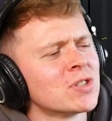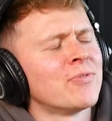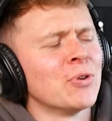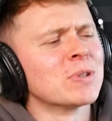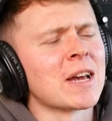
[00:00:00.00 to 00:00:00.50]

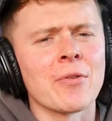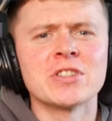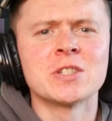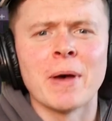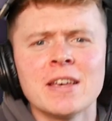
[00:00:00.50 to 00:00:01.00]
fills out the
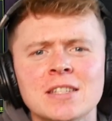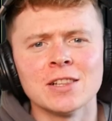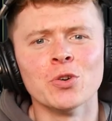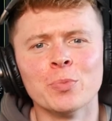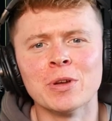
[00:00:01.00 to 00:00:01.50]
space a
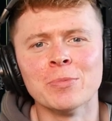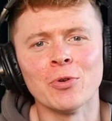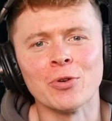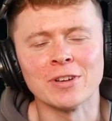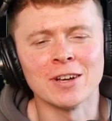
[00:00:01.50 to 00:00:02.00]
little bit
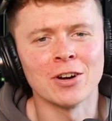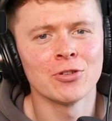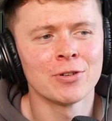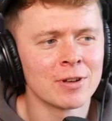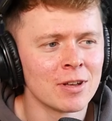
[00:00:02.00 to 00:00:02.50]
more, you know?
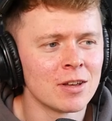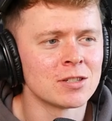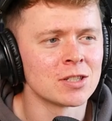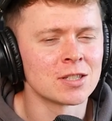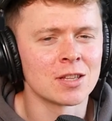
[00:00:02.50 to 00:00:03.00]

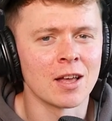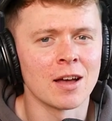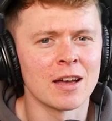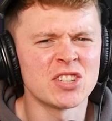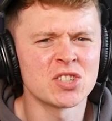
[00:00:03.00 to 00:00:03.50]

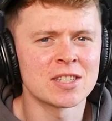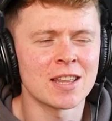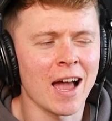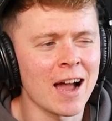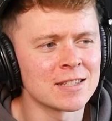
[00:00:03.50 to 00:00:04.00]
It just
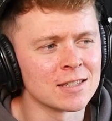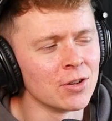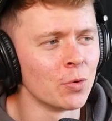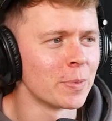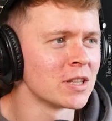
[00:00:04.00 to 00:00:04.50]
adds a
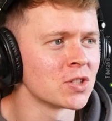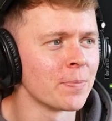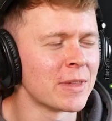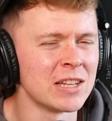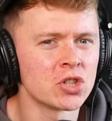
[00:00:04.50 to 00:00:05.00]
little bit of
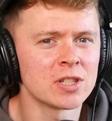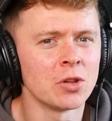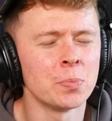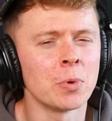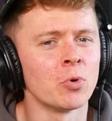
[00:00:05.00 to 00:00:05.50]
something. It's just a little
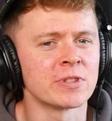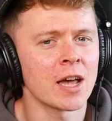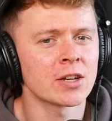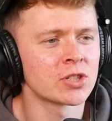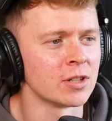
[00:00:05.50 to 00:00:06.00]
bit more
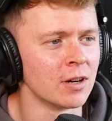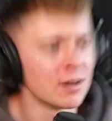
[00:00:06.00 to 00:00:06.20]
texture.